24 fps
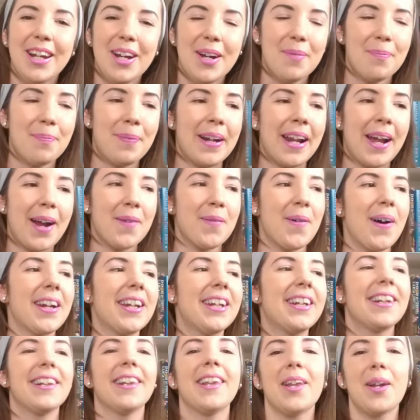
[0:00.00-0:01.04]
but I
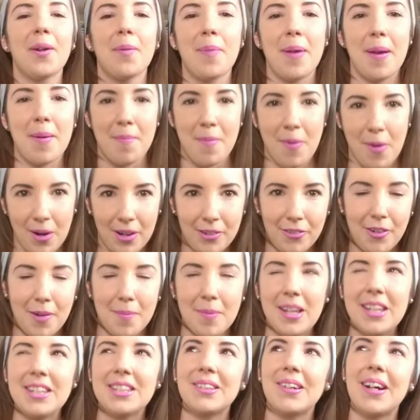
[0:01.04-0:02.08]
wanted a little bit more from
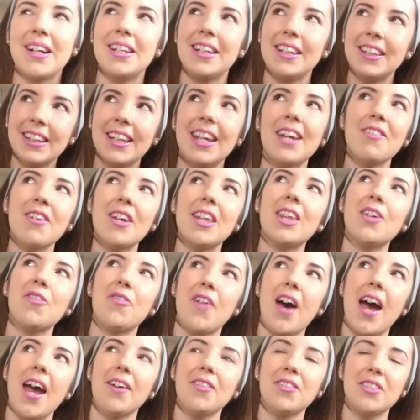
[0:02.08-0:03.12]
it. So I didn't give it the
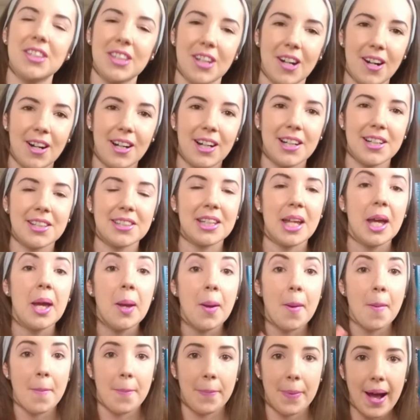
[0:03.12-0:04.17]
5 stars,
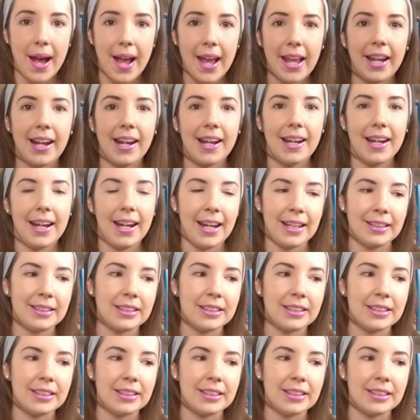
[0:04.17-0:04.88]
but it's